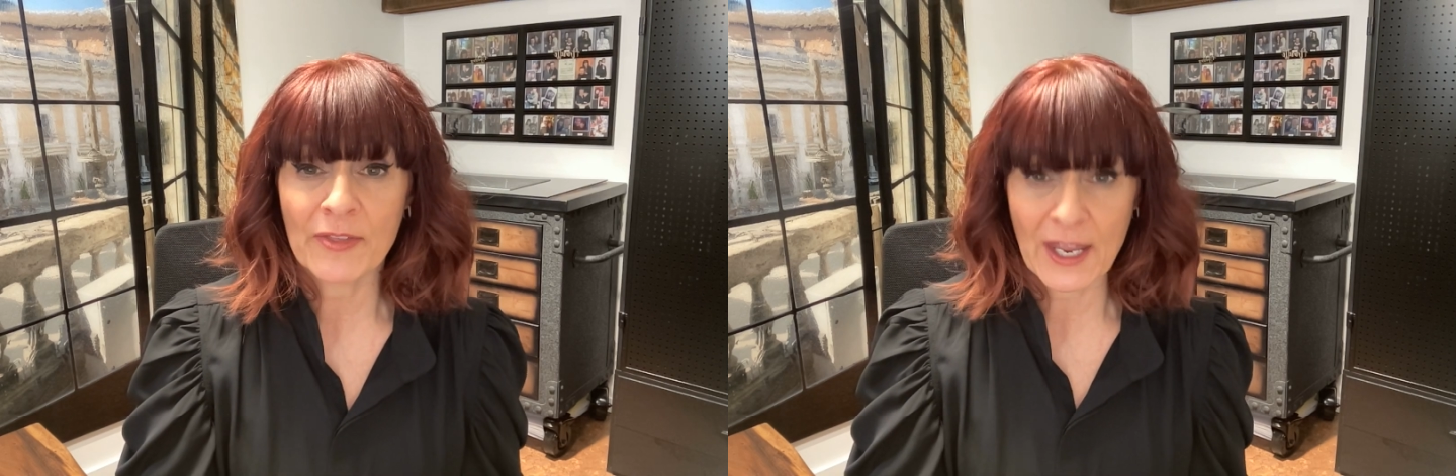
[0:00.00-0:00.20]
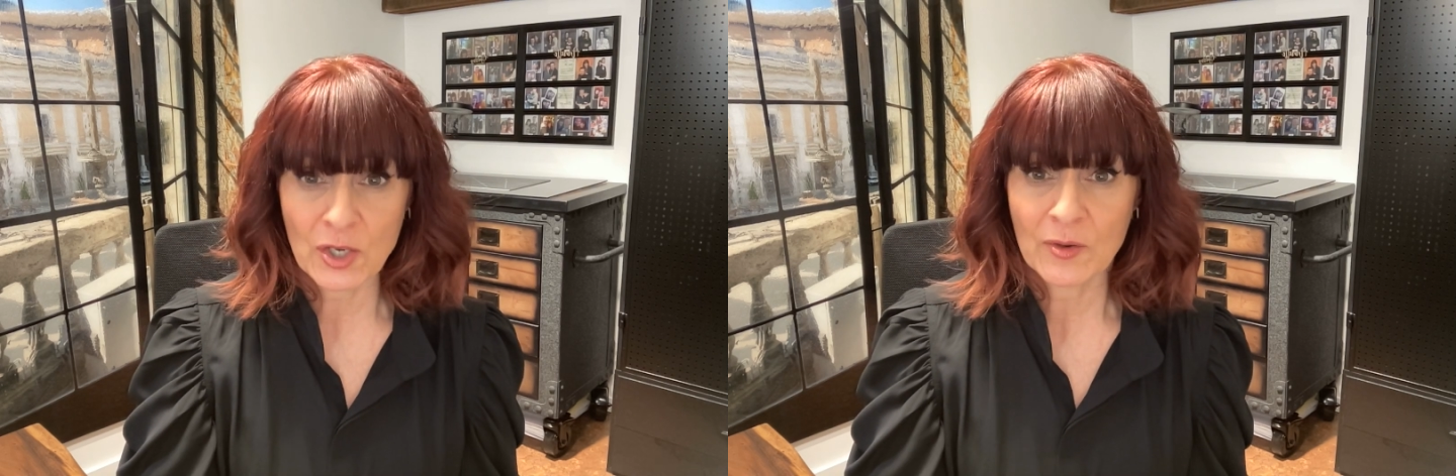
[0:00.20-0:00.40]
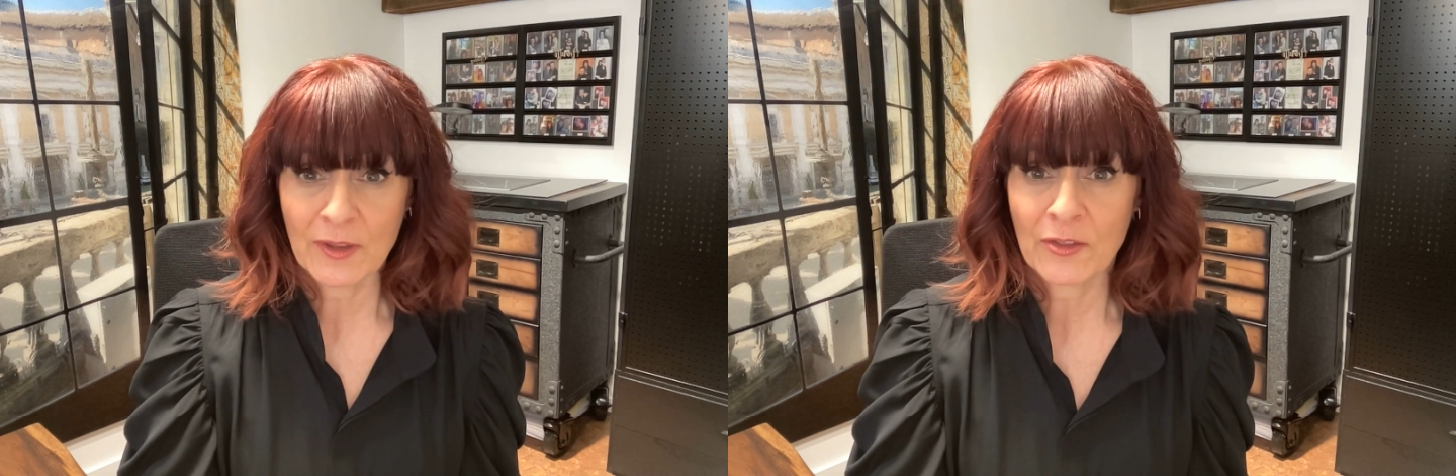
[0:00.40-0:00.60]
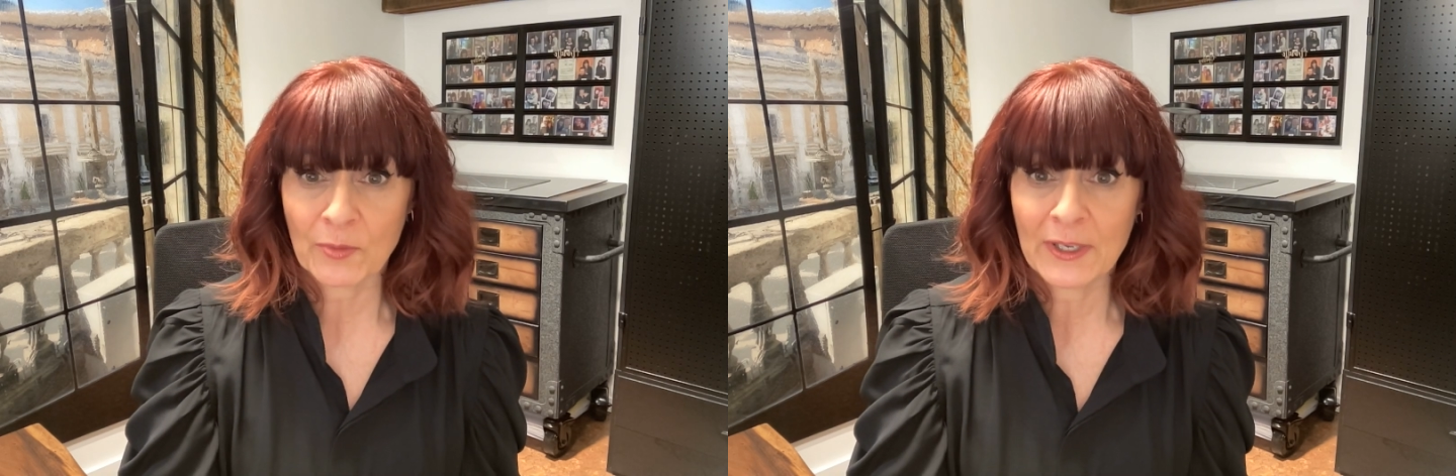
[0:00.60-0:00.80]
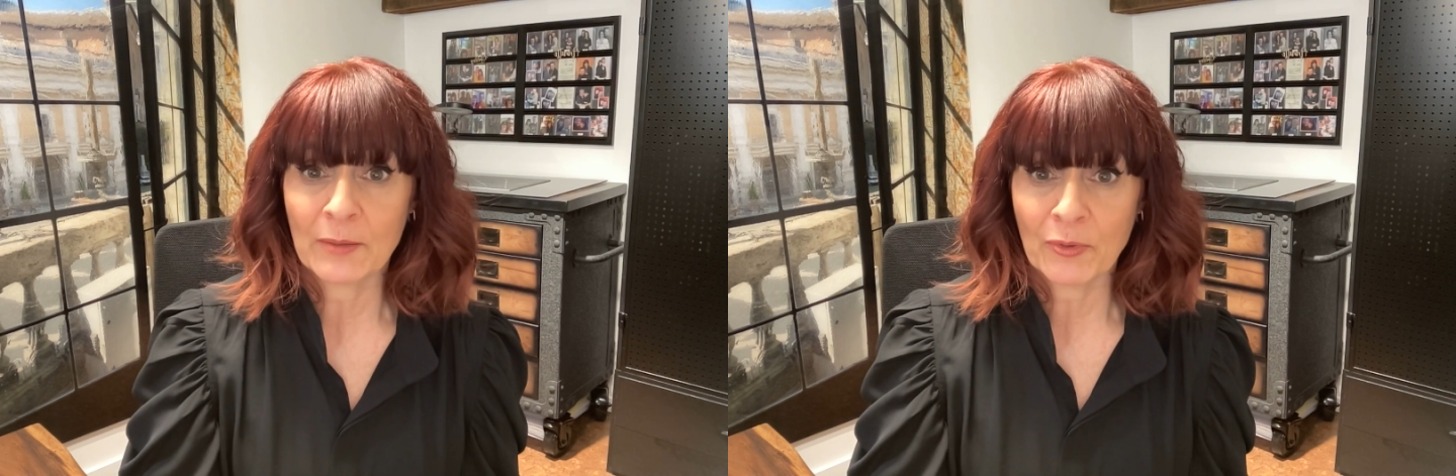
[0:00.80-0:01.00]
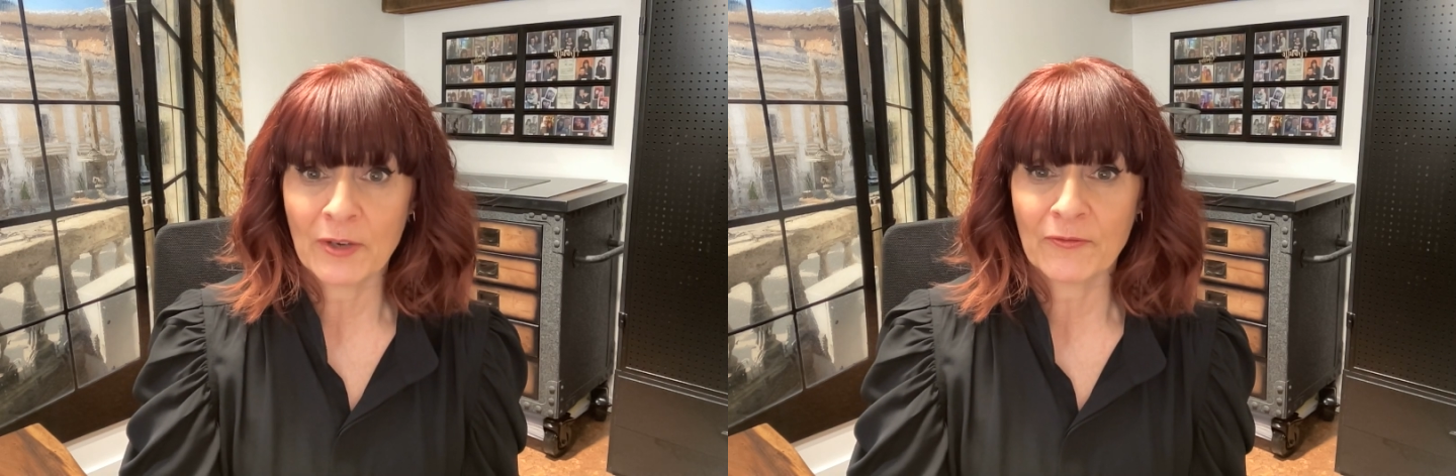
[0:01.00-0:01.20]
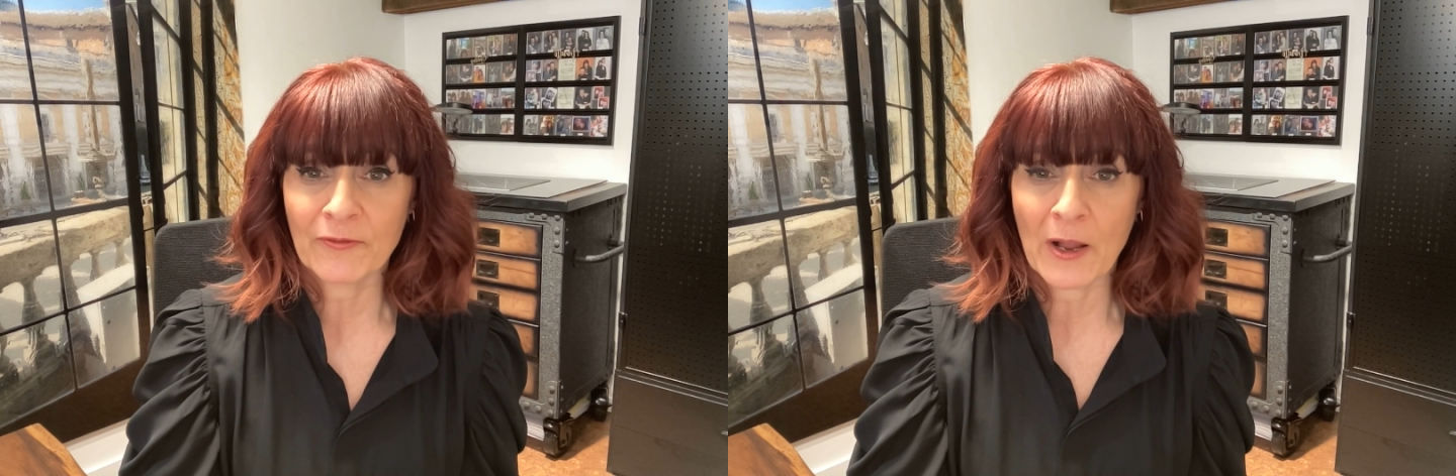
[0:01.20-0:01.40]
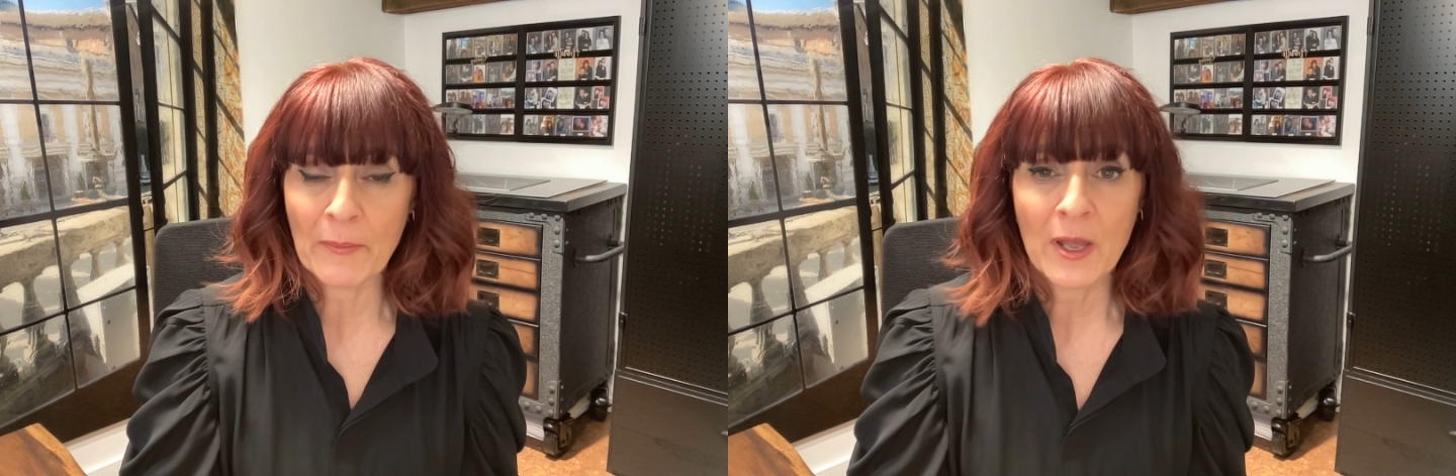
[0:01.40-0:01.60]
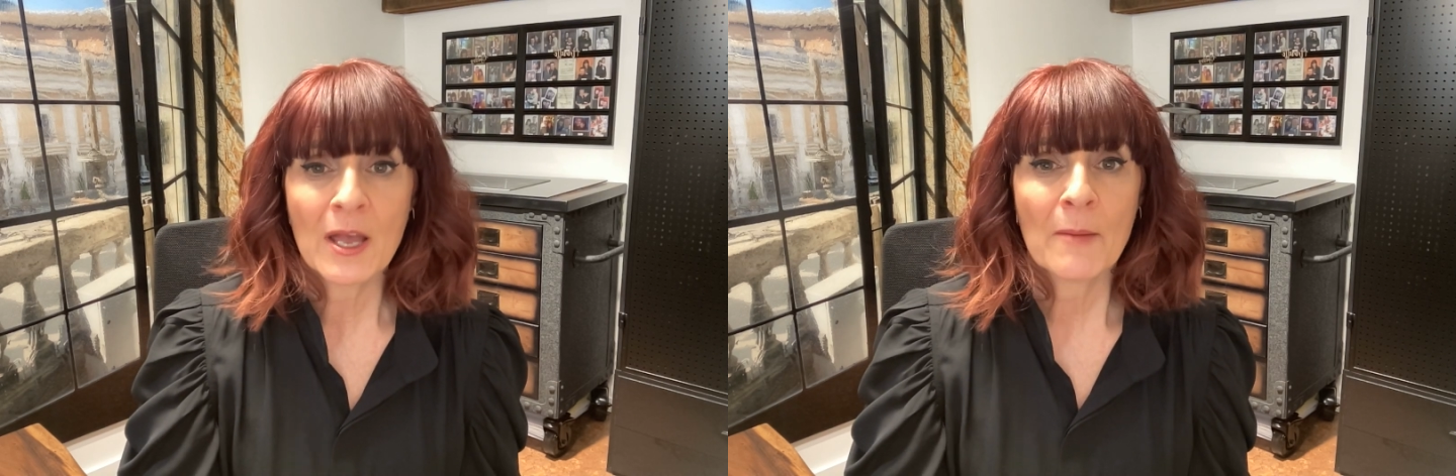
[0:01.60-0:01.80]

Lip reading: that you can 3D print from,